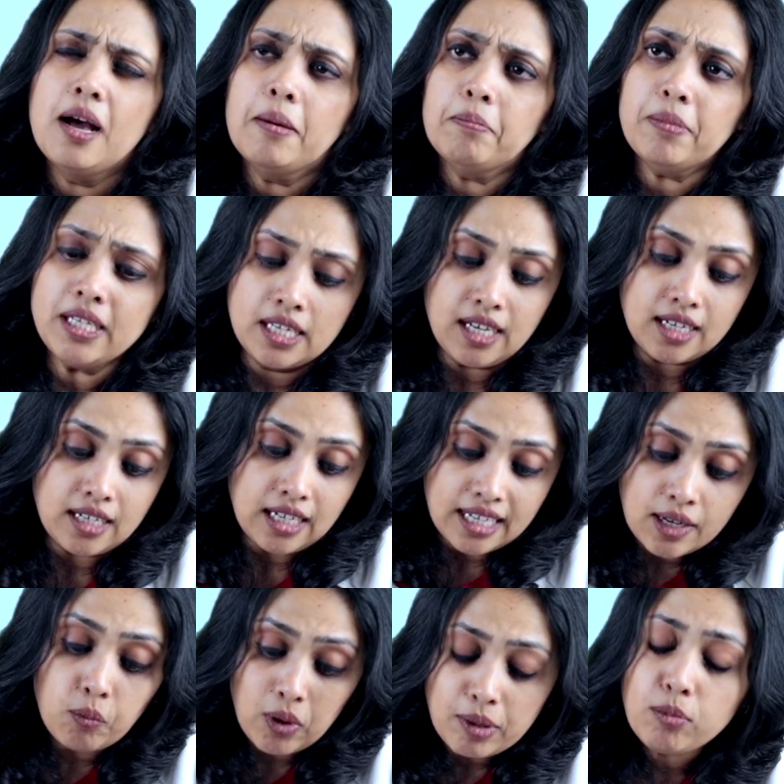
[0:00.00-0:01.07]

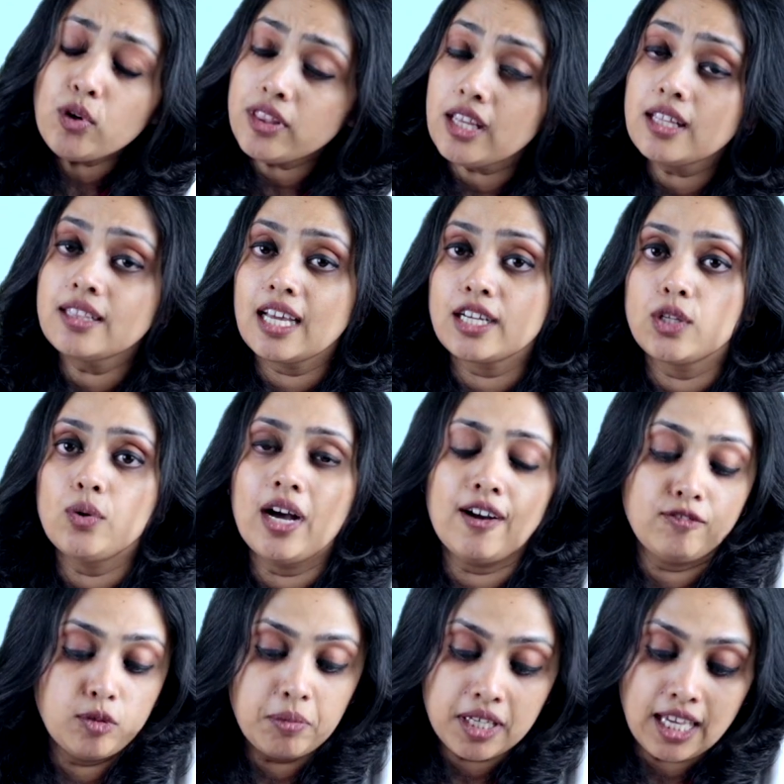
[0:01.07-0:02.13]
But one more thing that you
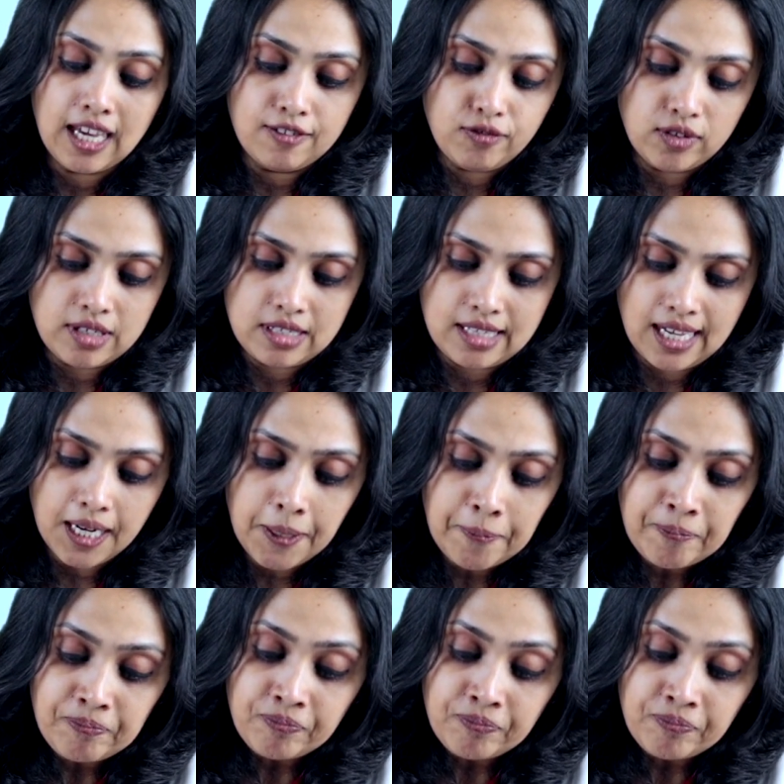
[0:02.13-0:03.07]
have to be careful is that